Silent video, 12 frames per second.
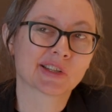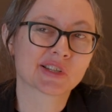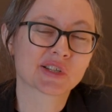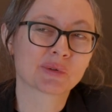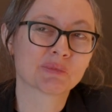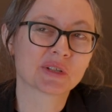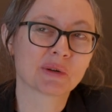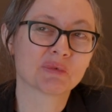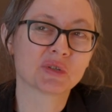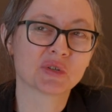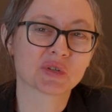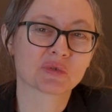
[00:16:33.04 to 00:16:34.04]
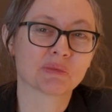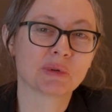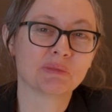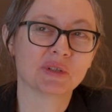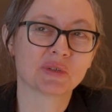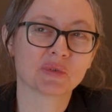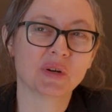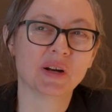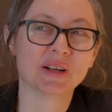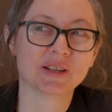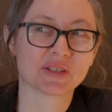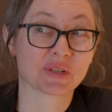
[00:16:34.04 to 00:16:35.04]
sometimes you just want maybe to
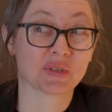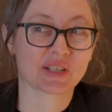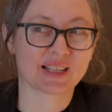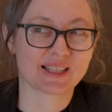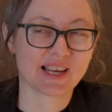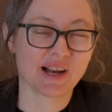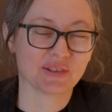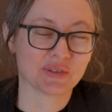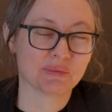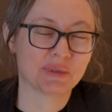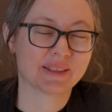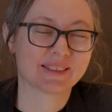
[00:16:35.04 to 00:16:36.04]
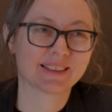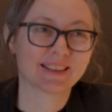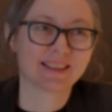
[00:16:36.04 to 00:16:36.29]
slow that down a bit.